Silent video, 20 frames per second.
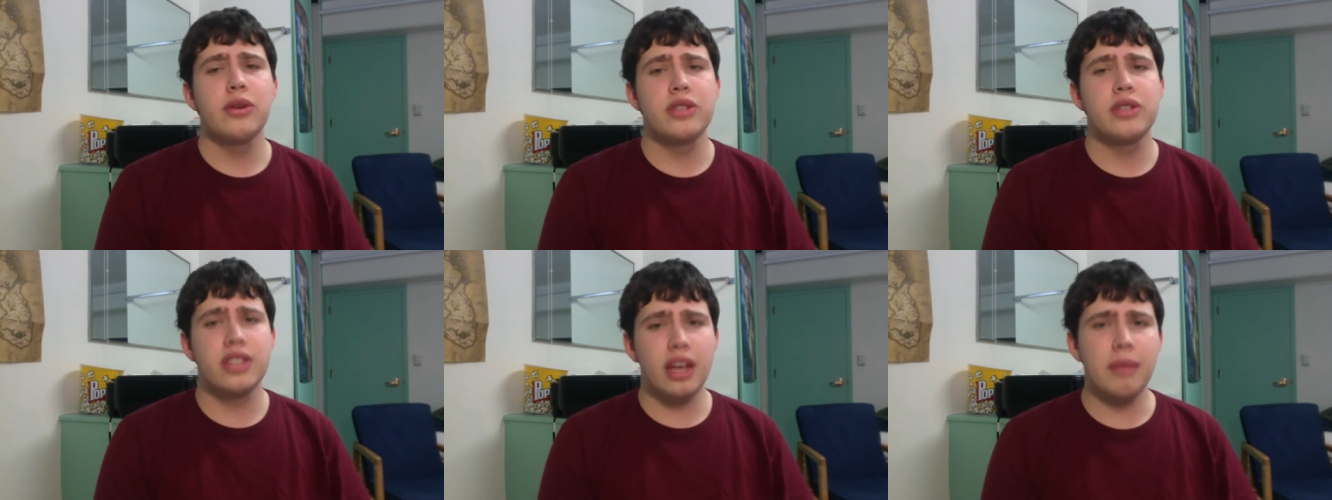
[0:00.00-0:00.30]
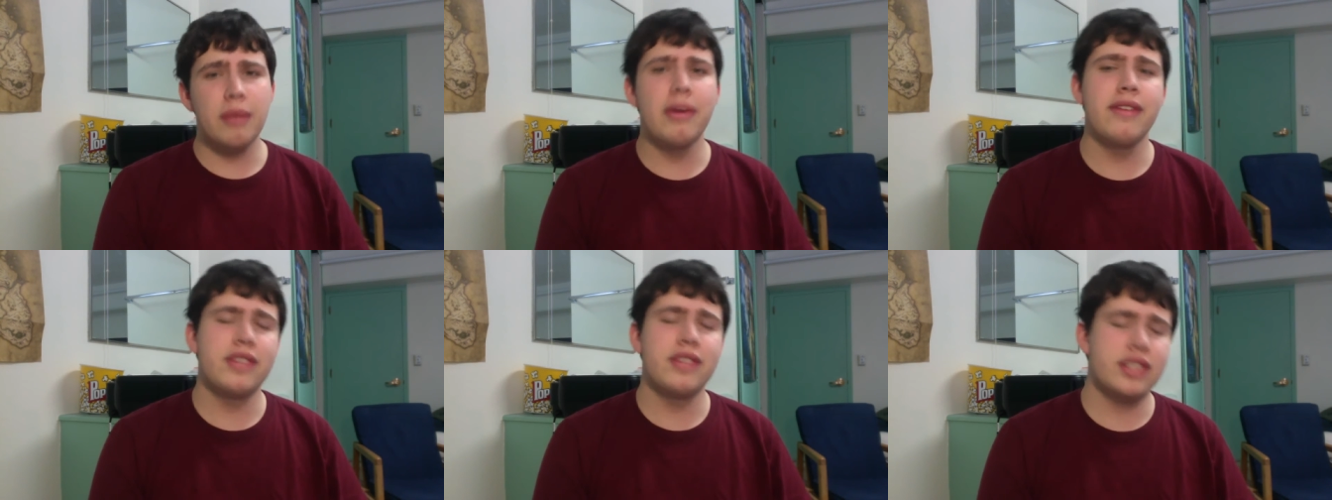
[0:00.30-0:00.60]

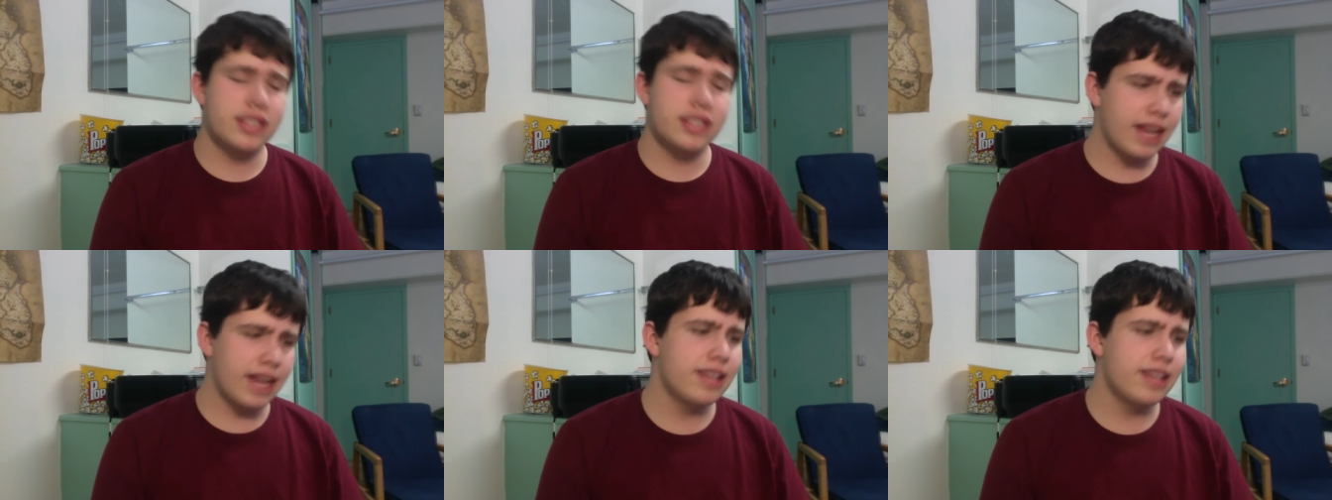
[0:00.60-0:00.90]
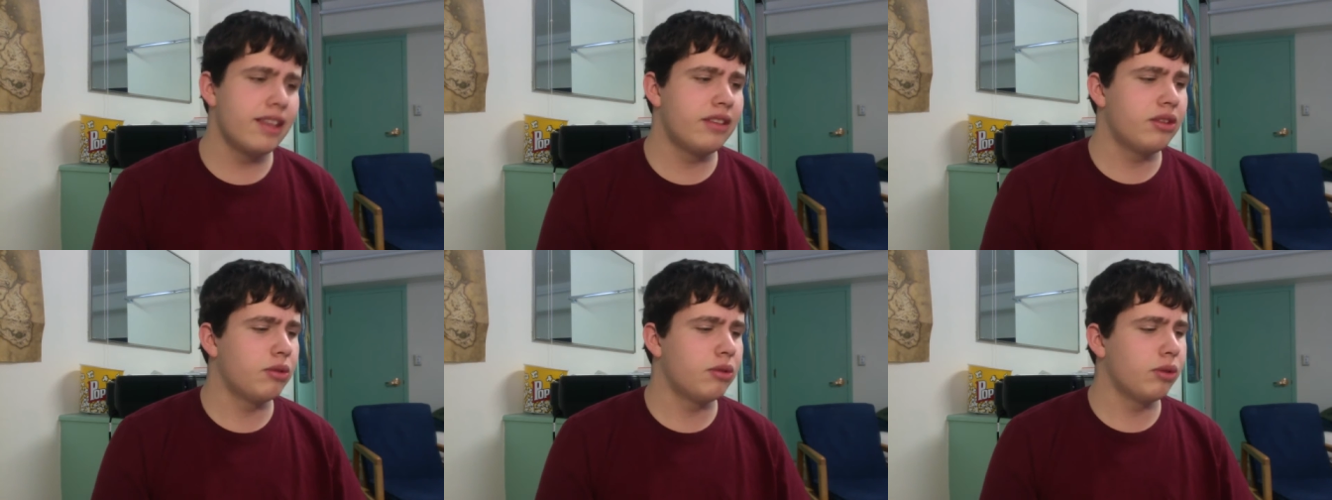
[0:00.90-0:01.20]
some have said
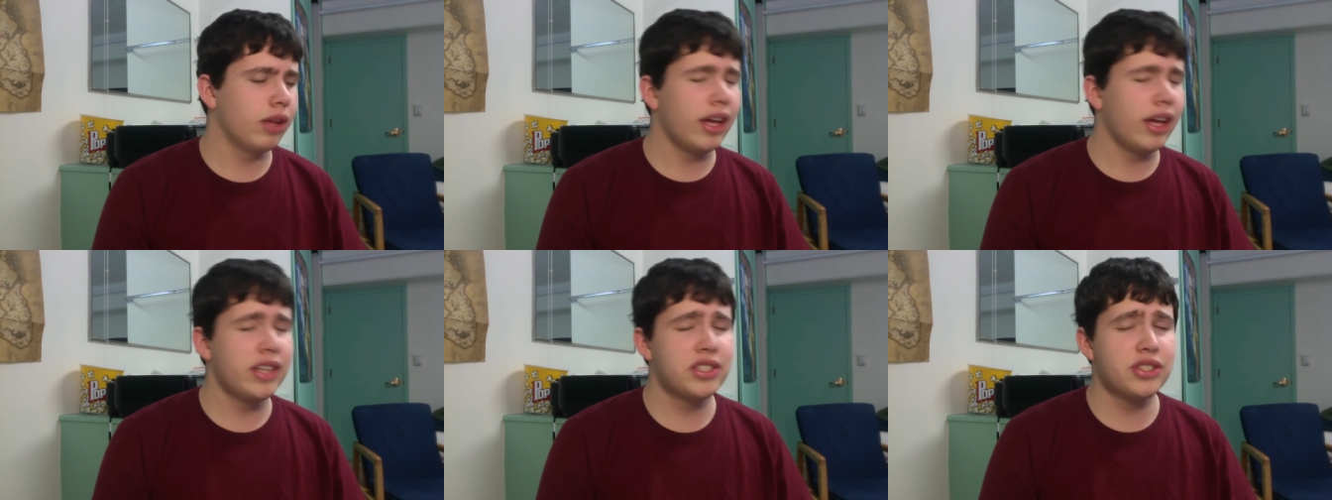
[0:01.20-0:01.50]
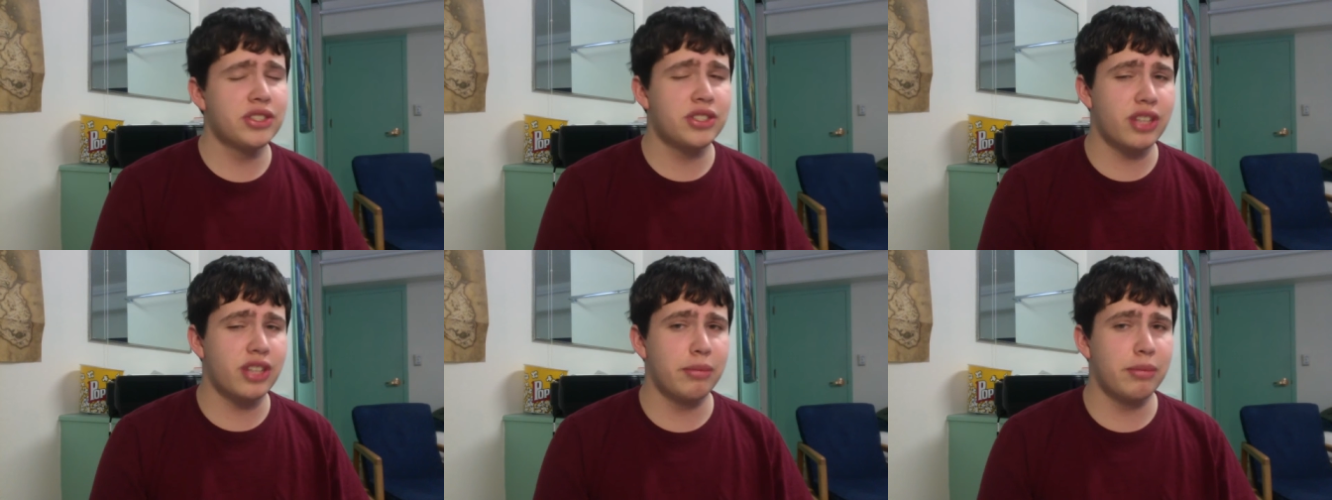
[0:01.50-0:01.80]
that the
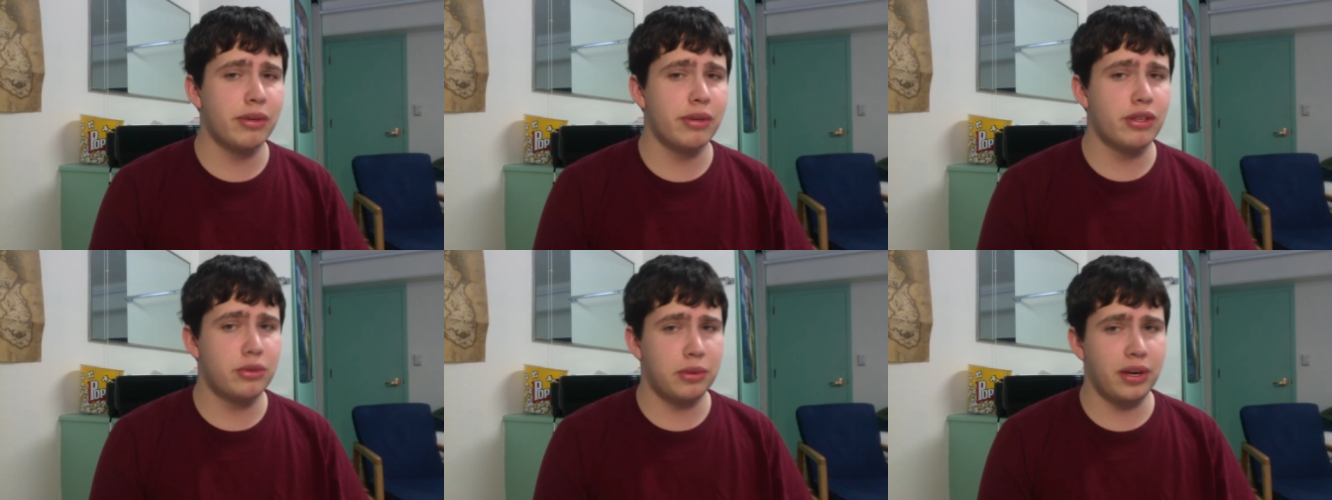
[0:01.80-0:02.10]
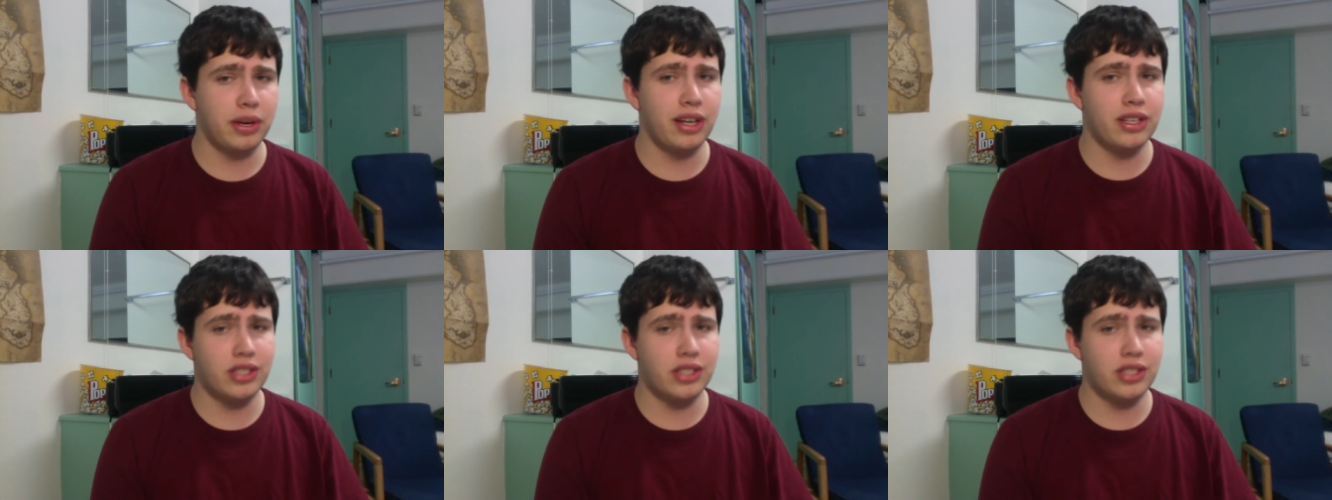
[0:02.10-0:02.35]
relationship between